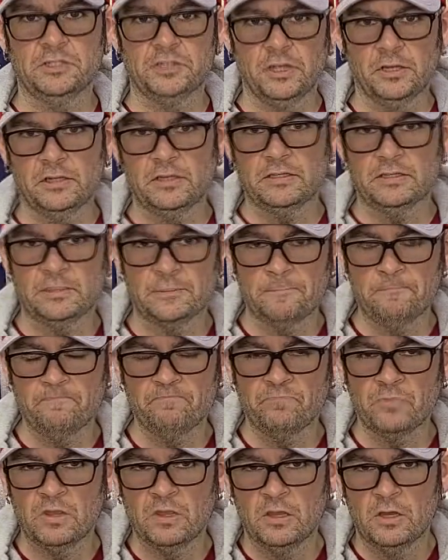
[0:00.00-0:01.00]
chilies,
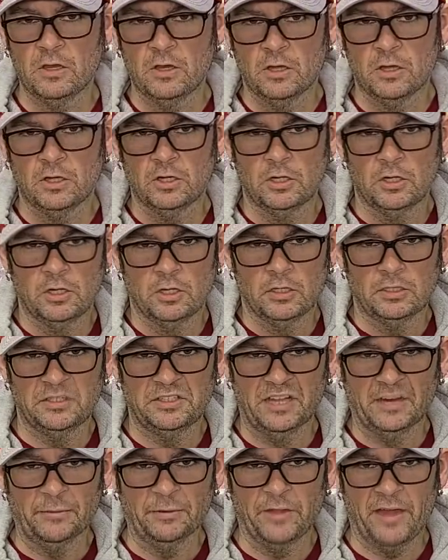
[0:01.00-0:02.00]

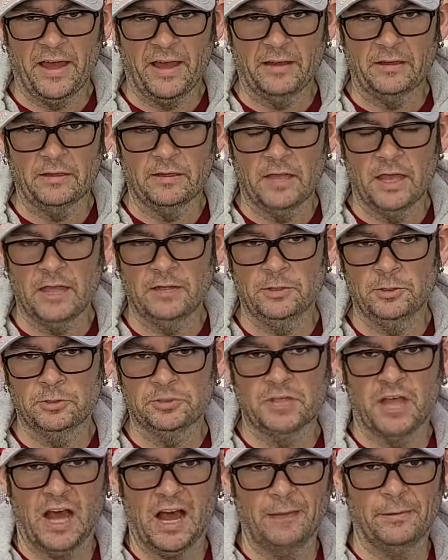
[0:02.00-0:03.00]
double that and
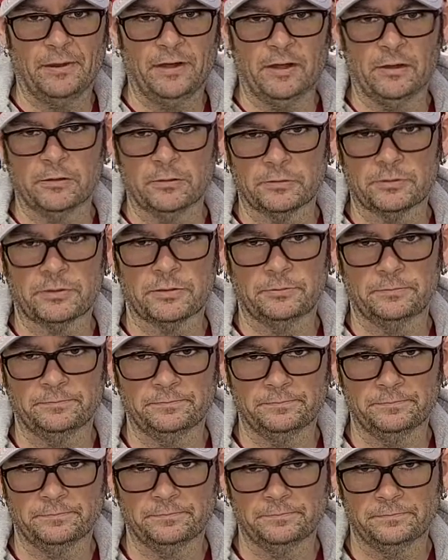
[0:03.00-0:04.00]
use habaneros.
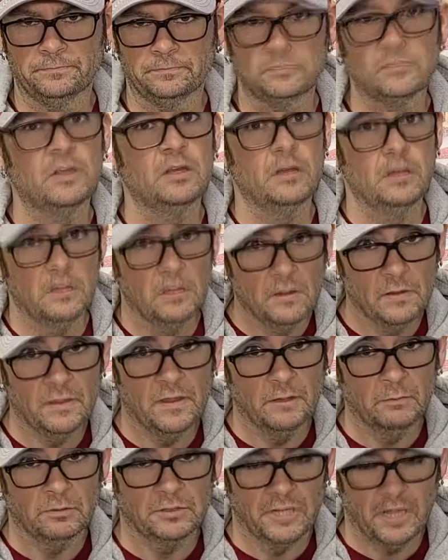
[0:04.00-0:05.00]

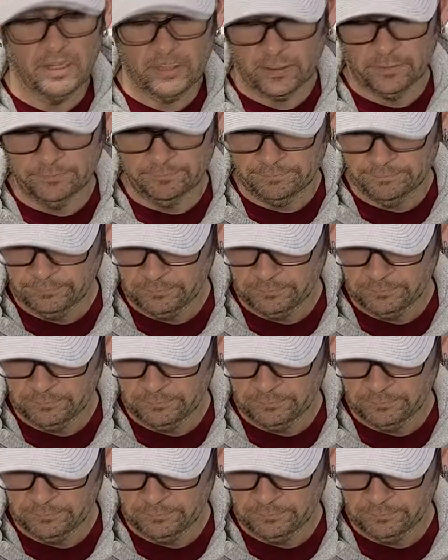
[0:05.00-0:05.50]
Then we're talking.